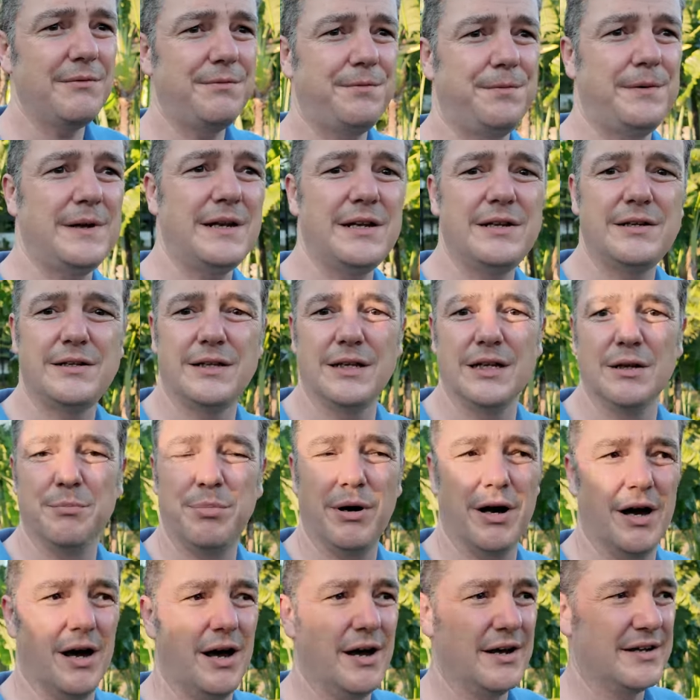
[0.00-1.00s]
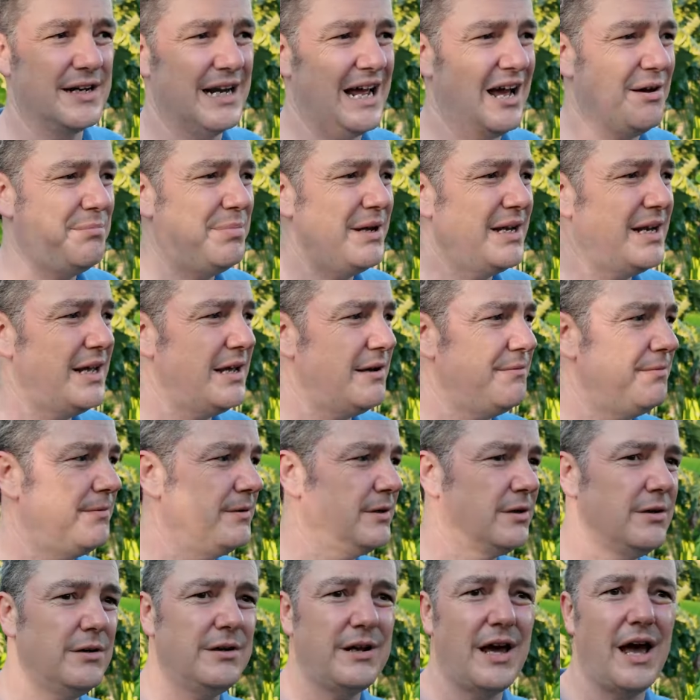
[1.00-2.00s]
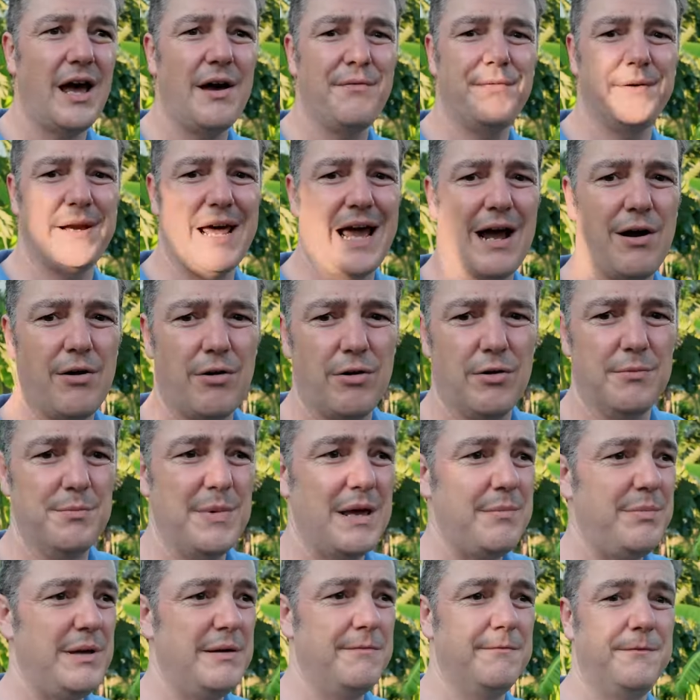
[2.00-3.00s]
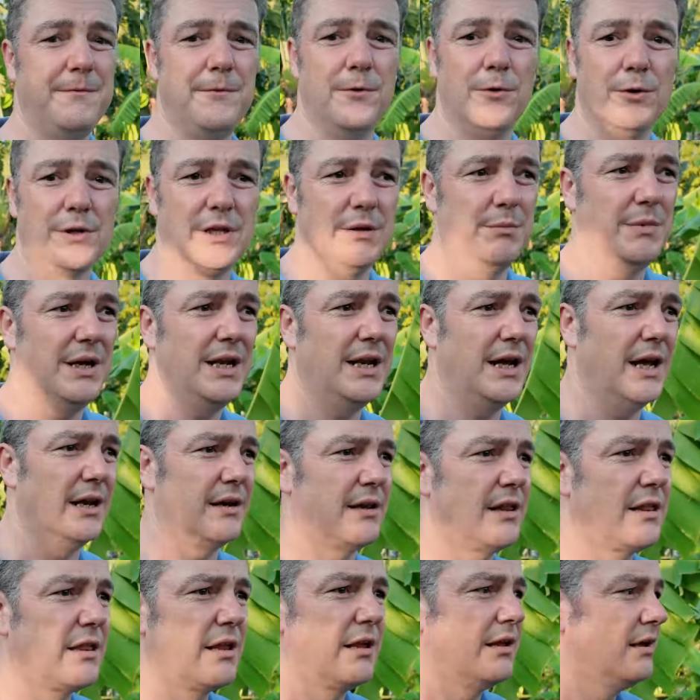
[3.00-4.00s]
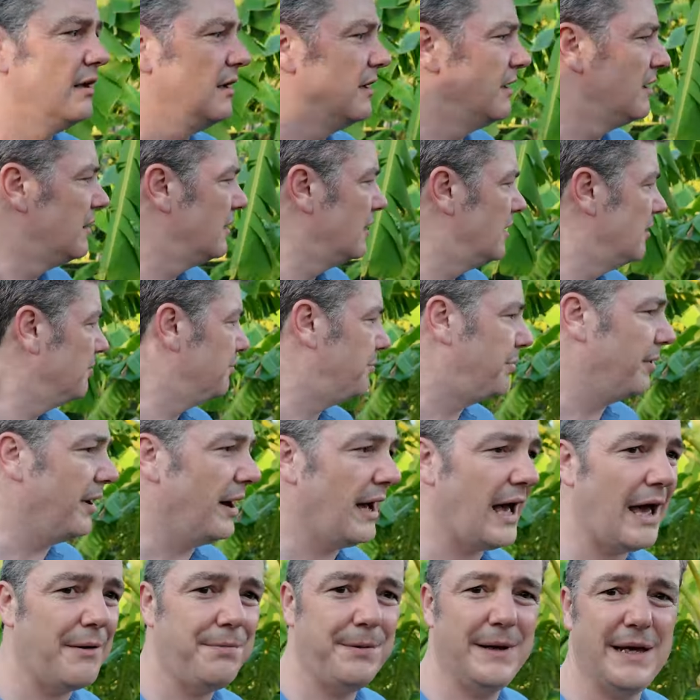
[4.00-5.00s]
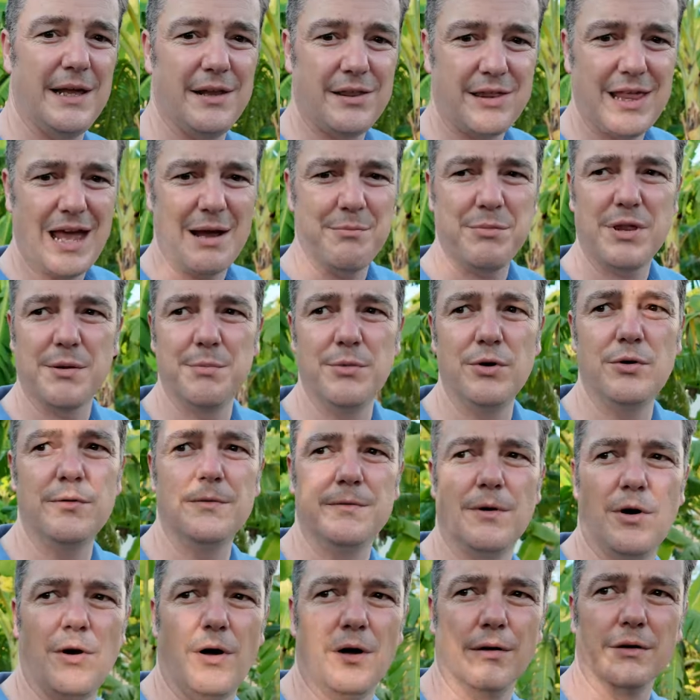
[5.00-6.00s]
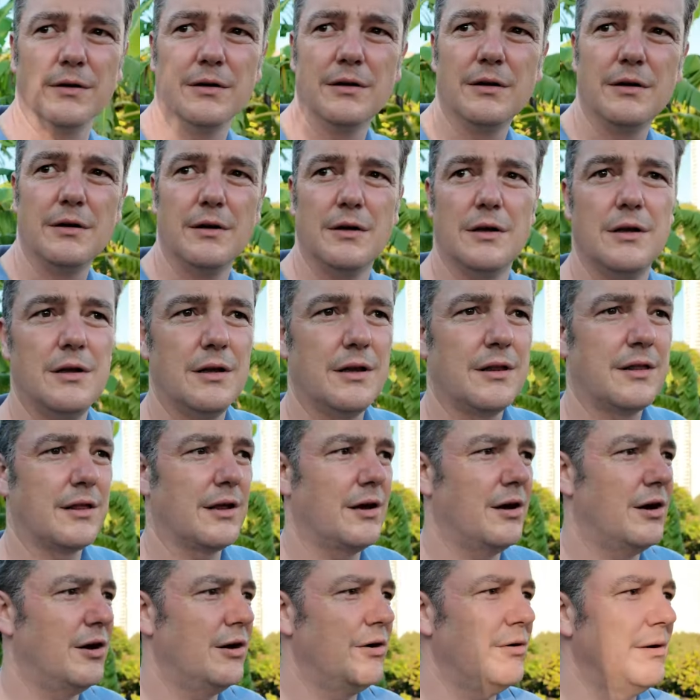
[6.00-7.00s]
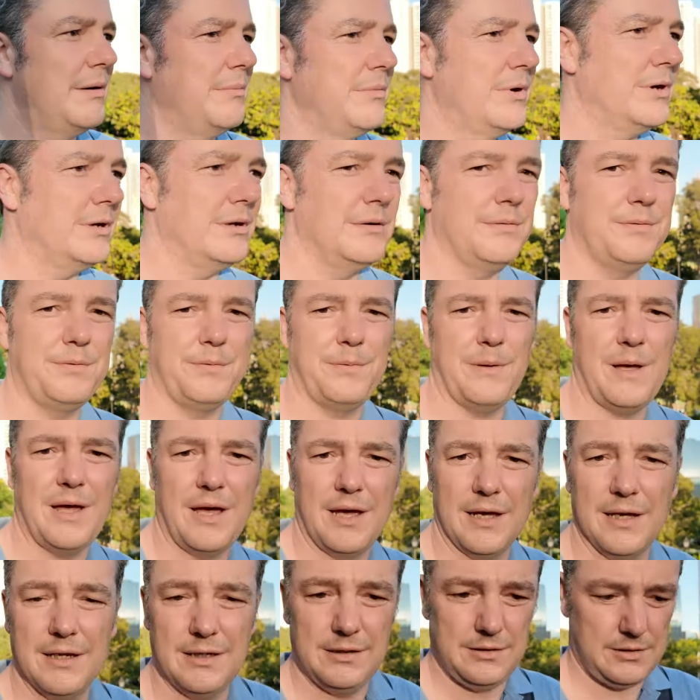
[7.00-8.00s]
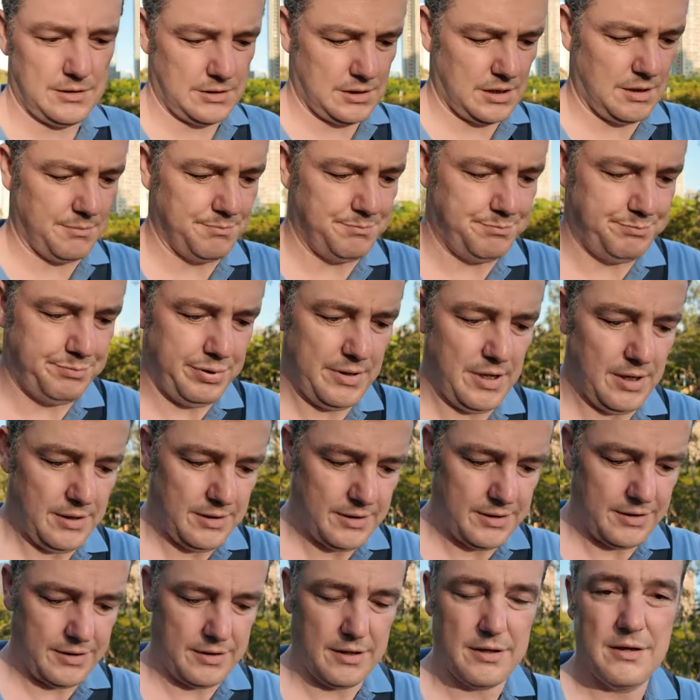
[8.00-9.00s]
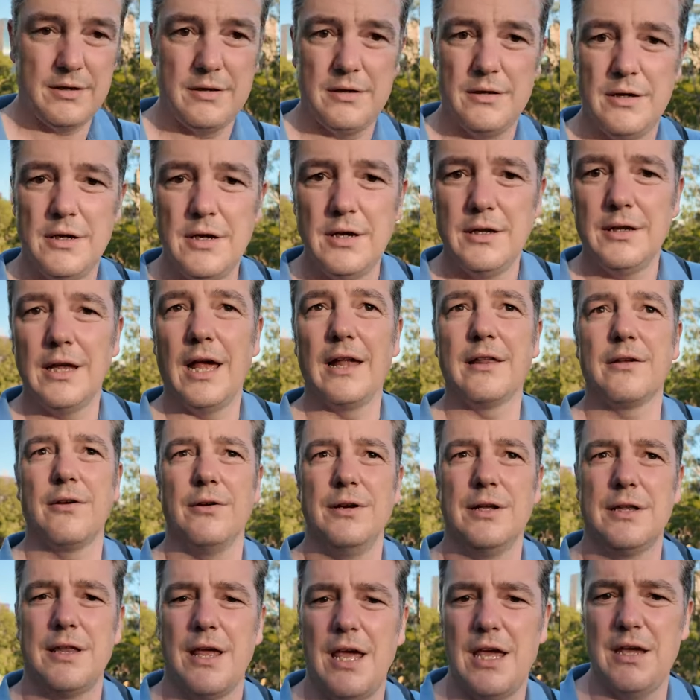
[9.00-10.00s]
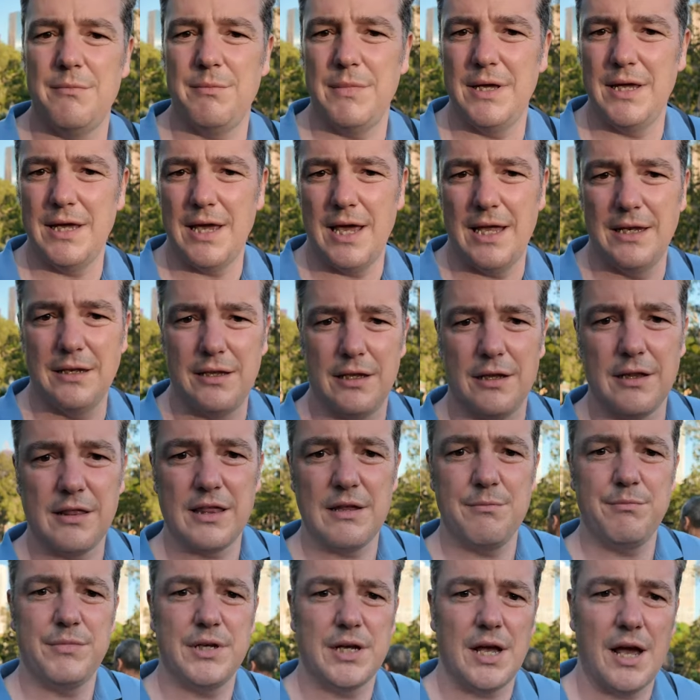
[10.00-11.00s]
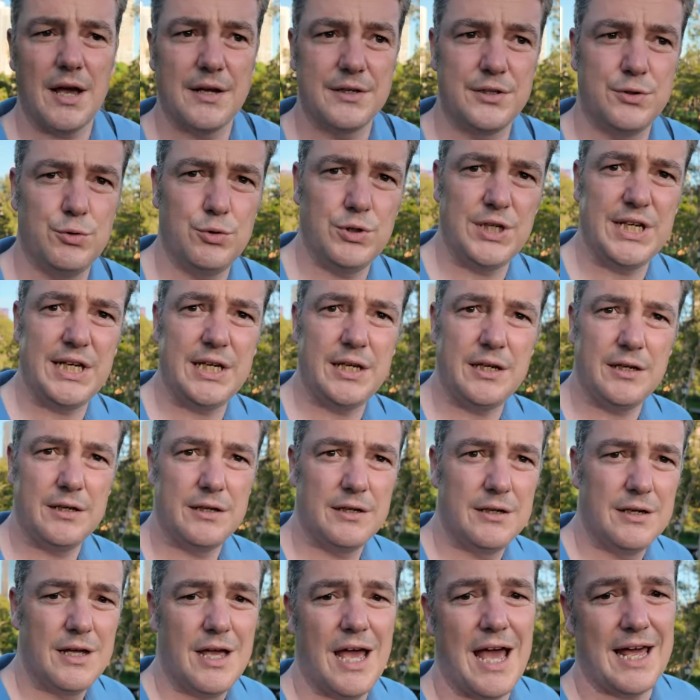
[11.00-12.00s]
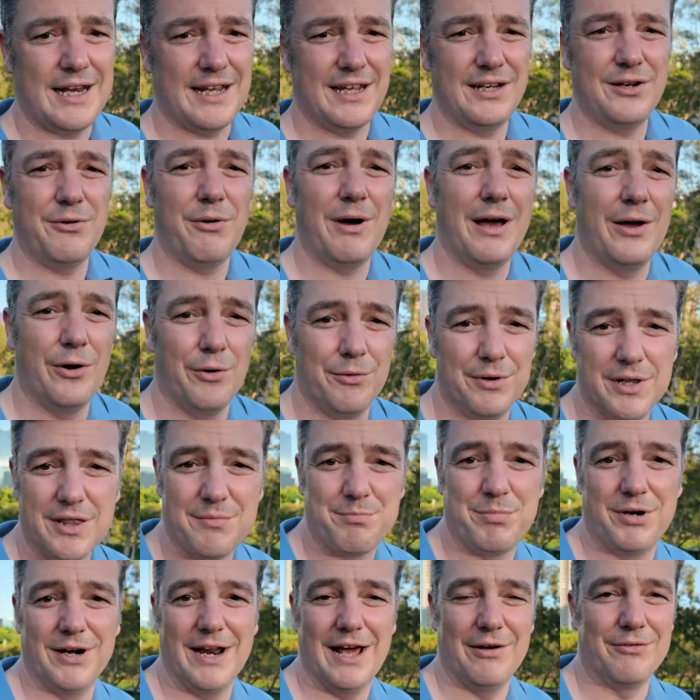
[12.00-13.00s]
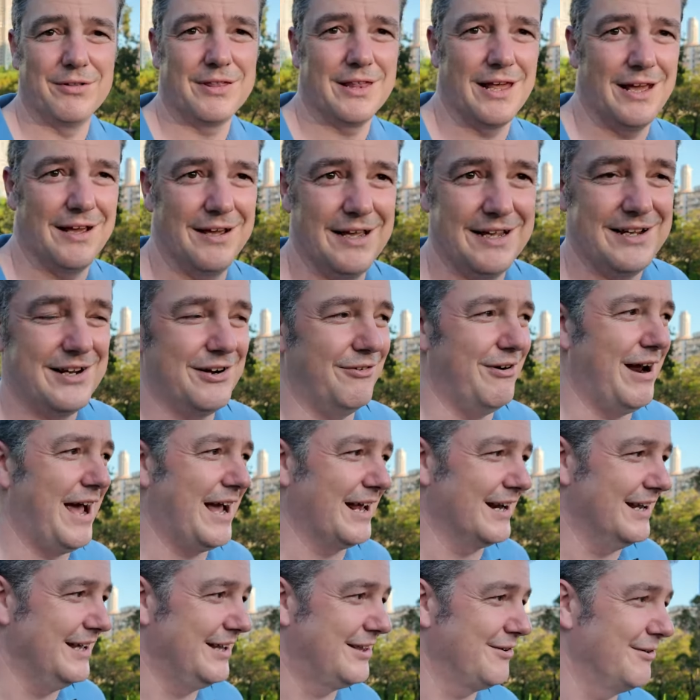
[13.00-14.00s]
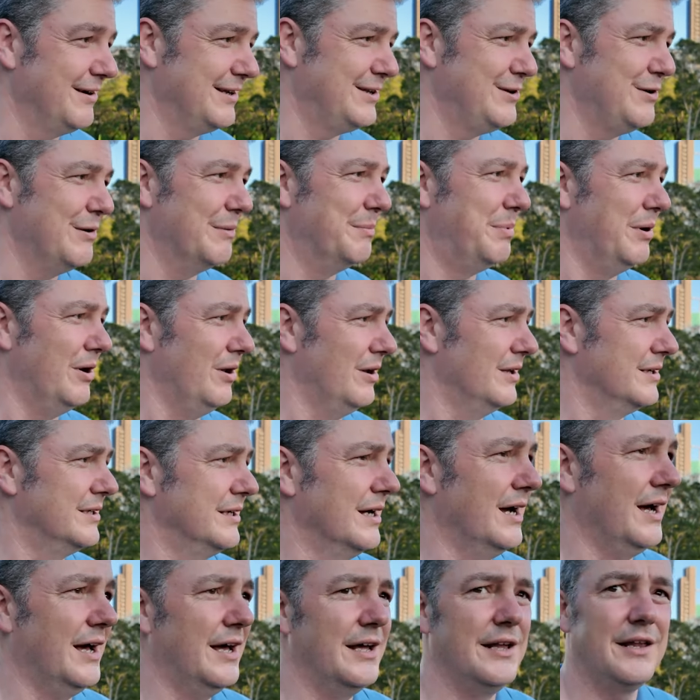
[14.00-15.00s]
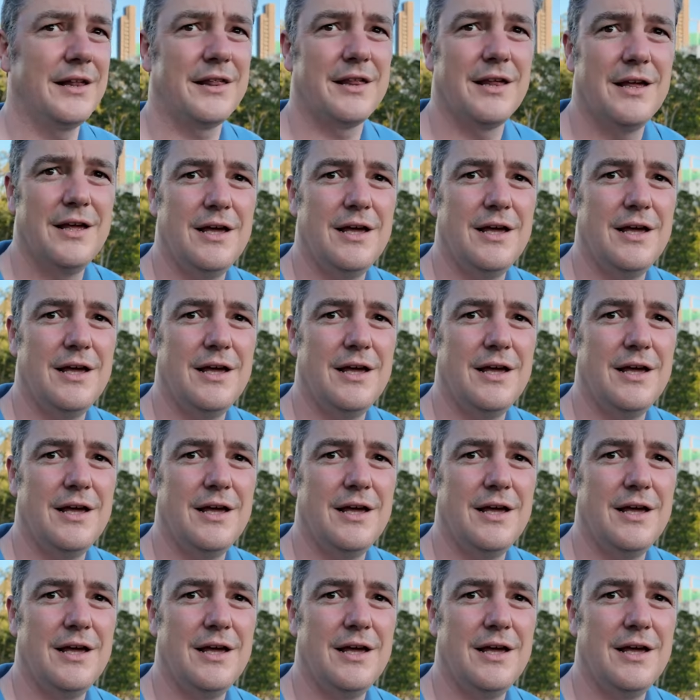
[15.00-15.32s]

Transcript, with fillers: I've finished in the park now. I've been here for a good half an hour, maybe even 40 minutes, but I think it's time to move on. So I'm going to find a bus that's going to take me into Tsim Sha Tsui, and I know I always pronounce that incorrectly, so I do apologise.